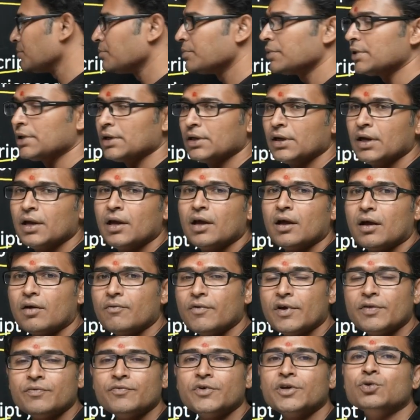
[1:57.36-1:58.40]
Ripple.
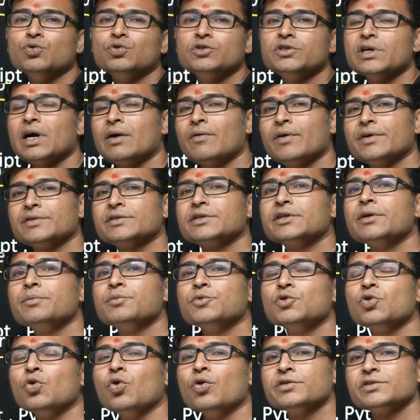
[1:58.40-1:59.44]
When we do
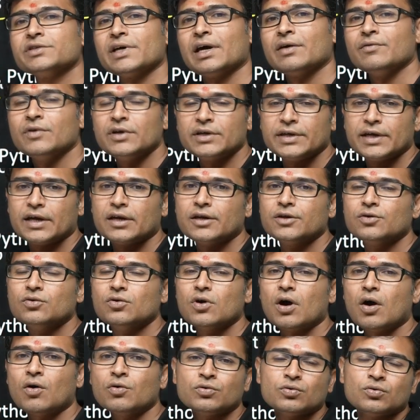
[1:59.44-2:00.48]
JavaScript course, I will tell you
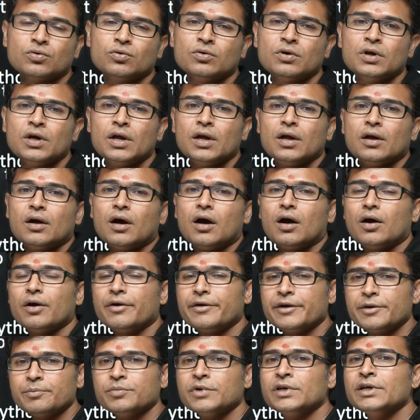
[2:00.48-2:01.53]
how to
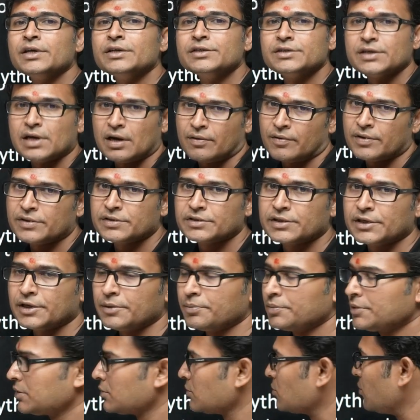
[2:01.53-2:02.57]
Ripple in
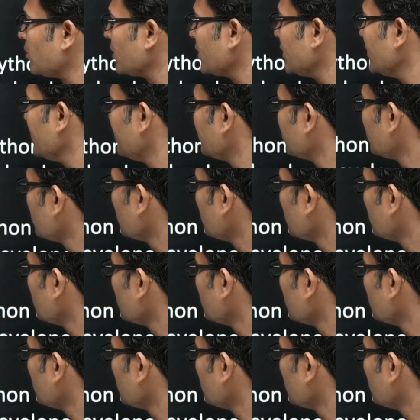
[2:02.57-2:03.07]
JavaScript. Okay.